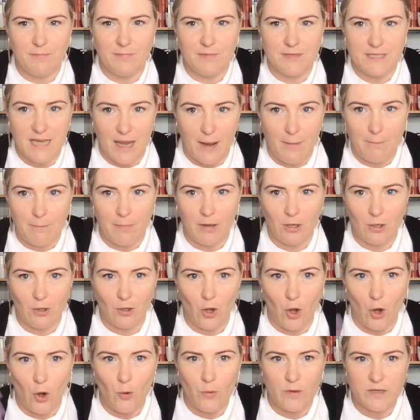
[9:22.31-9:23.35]
down
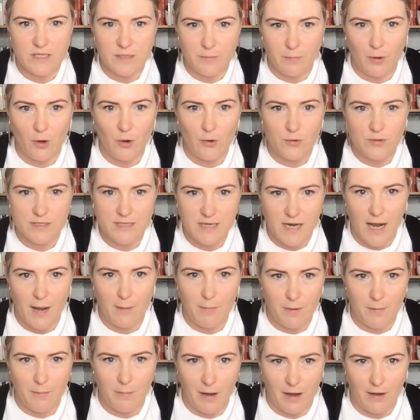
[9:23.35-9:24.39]
below as opposed to up
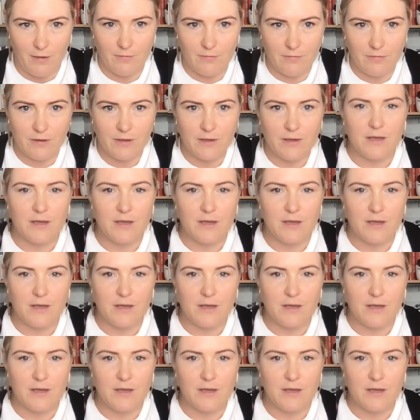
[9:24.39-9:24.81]
above.